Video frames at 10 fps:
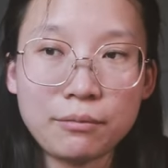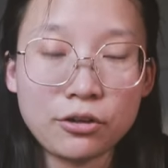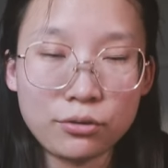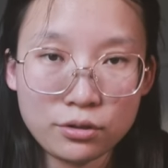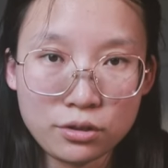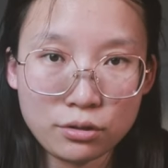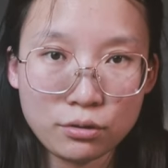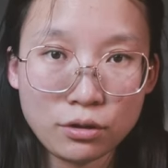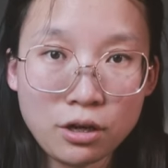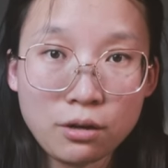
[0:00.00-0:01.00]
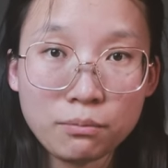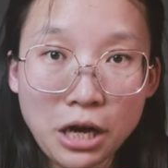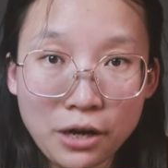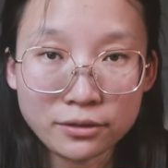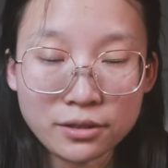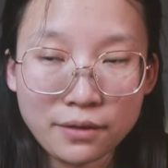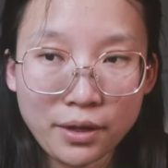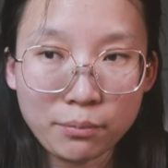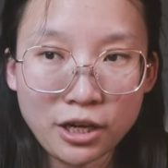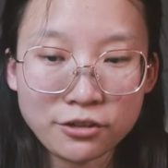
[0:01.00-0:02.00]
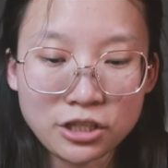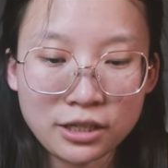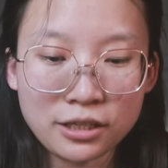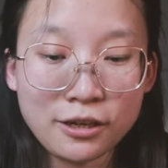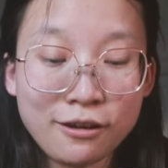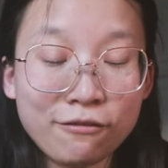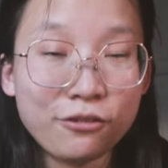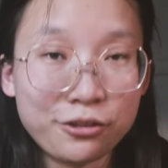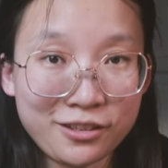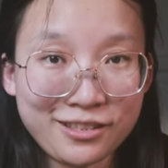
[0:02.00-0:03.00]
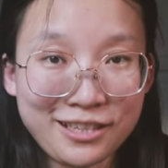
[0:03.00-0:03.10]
I'm going to pause on that project for the